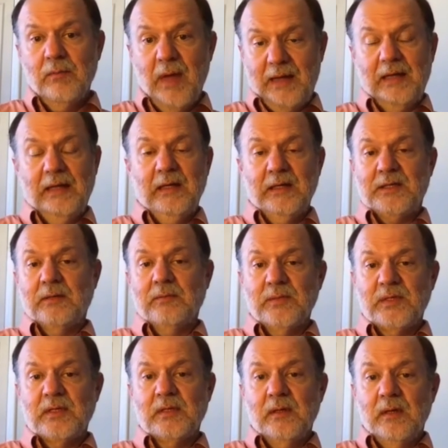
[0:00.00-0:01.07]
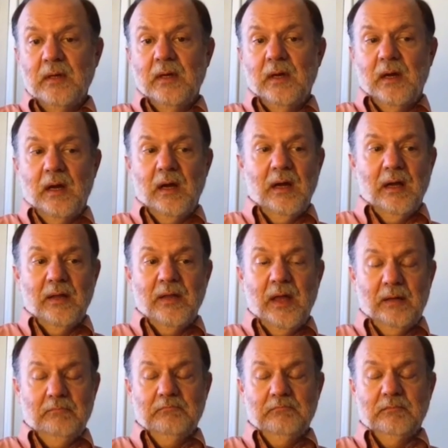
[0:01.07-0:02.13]
mechanisms
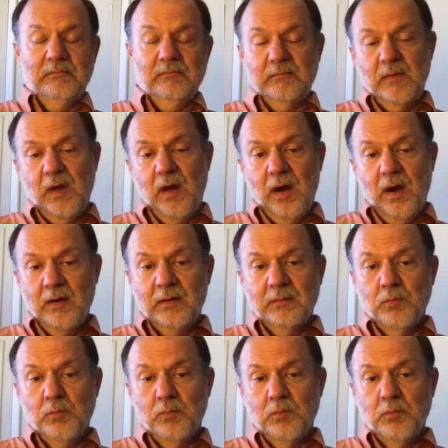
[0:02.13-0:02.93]
that are